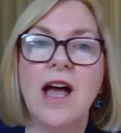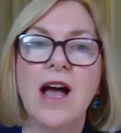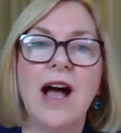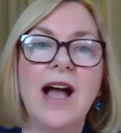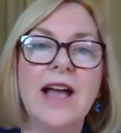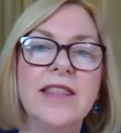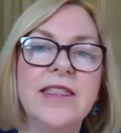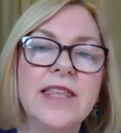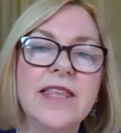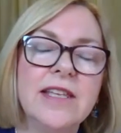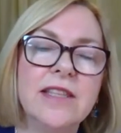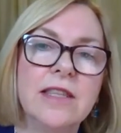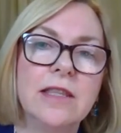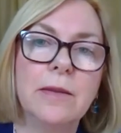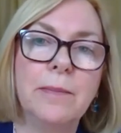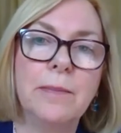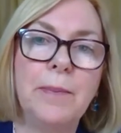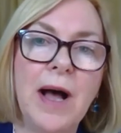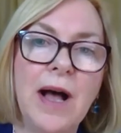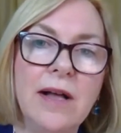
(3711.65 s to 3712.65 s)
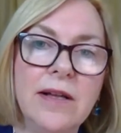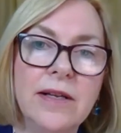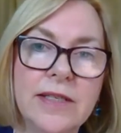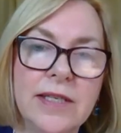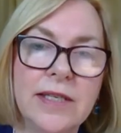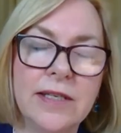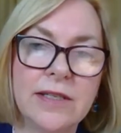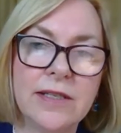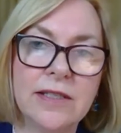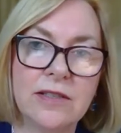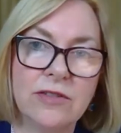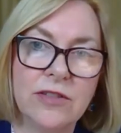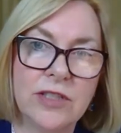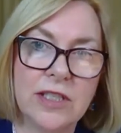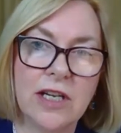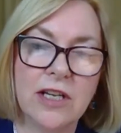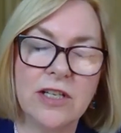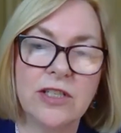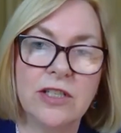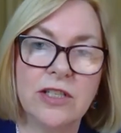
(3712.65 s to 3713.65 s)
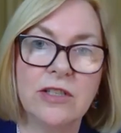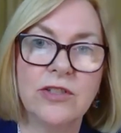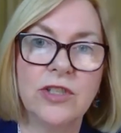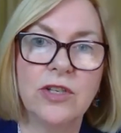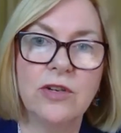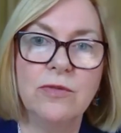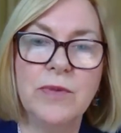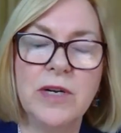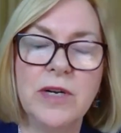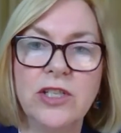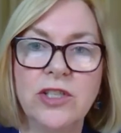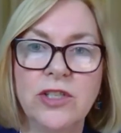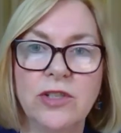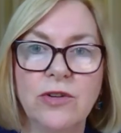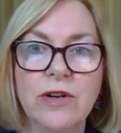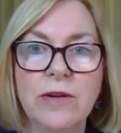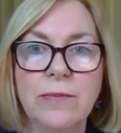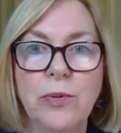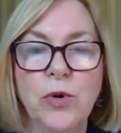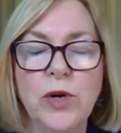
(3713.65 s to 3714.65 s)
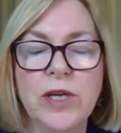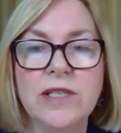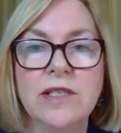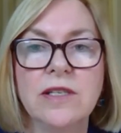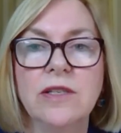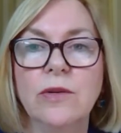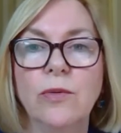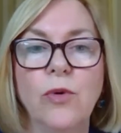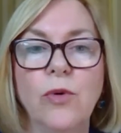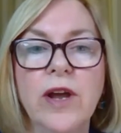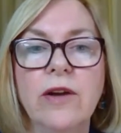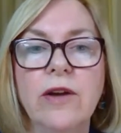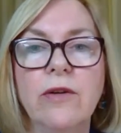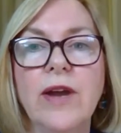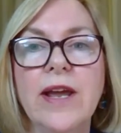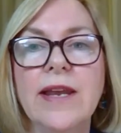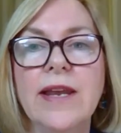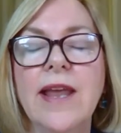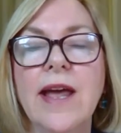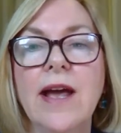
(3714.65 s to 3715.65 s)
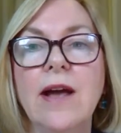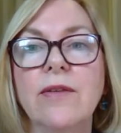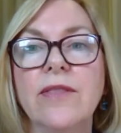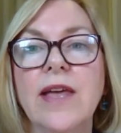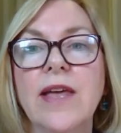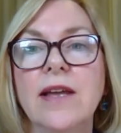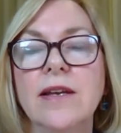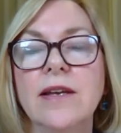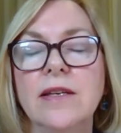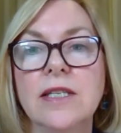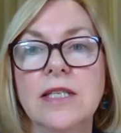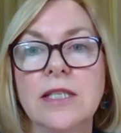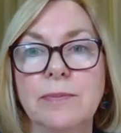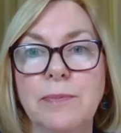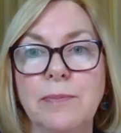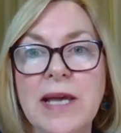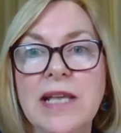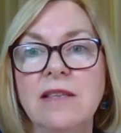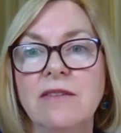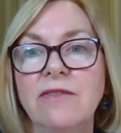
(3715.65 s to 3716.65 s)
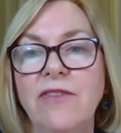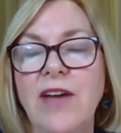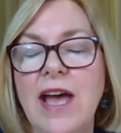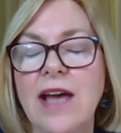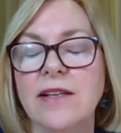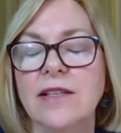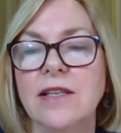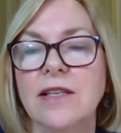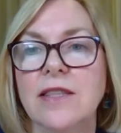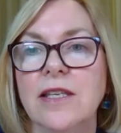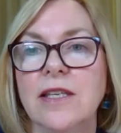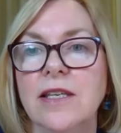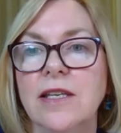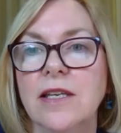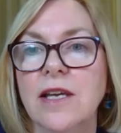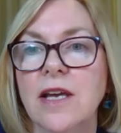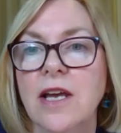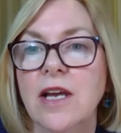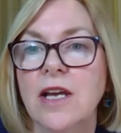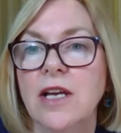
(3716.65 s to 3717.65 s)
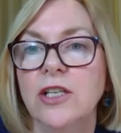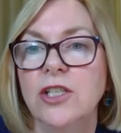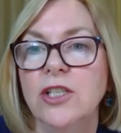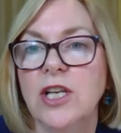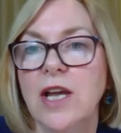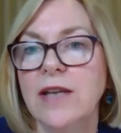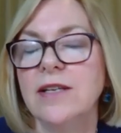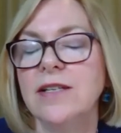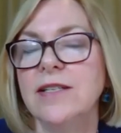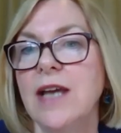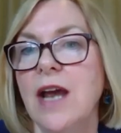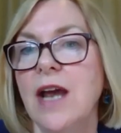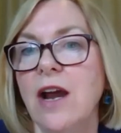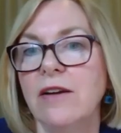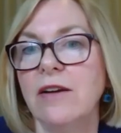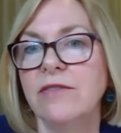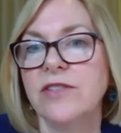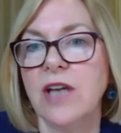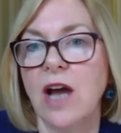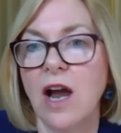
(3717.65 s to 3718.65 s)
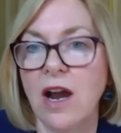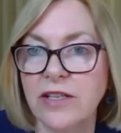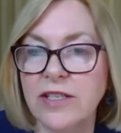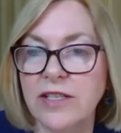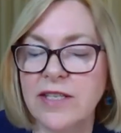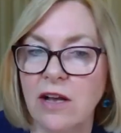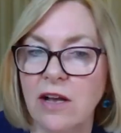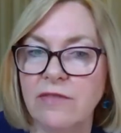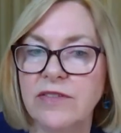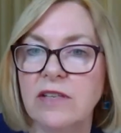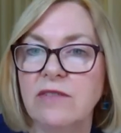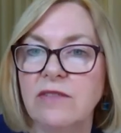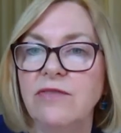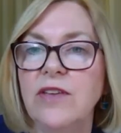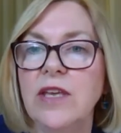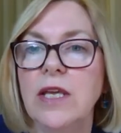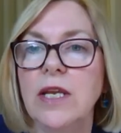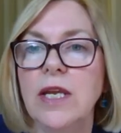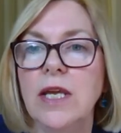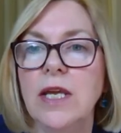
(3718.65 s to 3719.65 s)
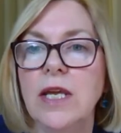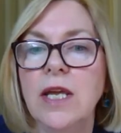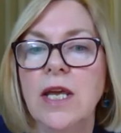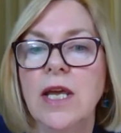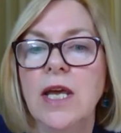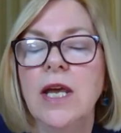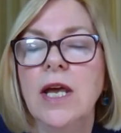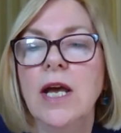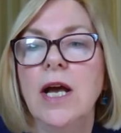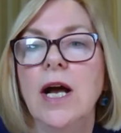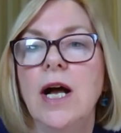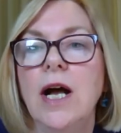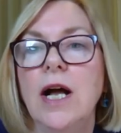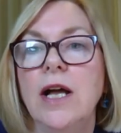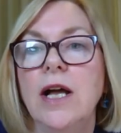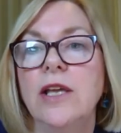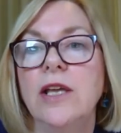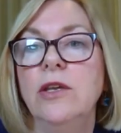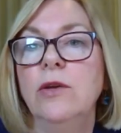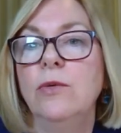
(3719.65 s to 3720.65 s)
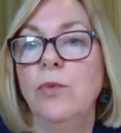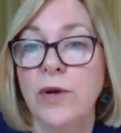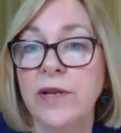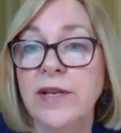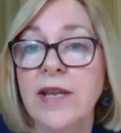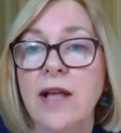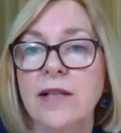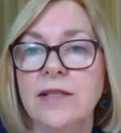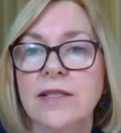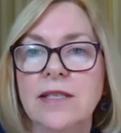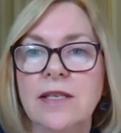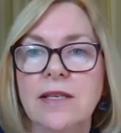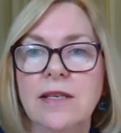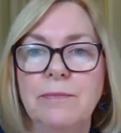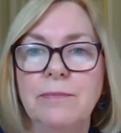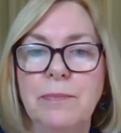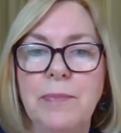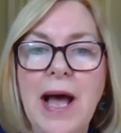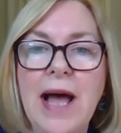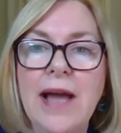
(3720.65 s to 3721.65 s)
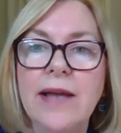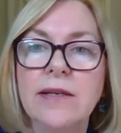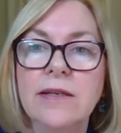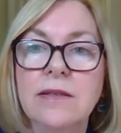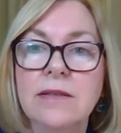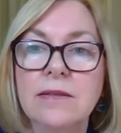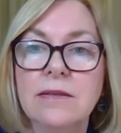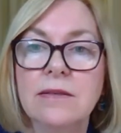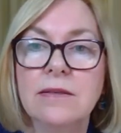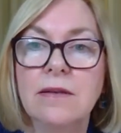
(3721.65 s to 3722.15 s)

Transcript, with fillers: I think that the politics are such, there's so much sort of poison in the water right now that despite the fact that the China tariffs are self defeating, uh, you will not see Biden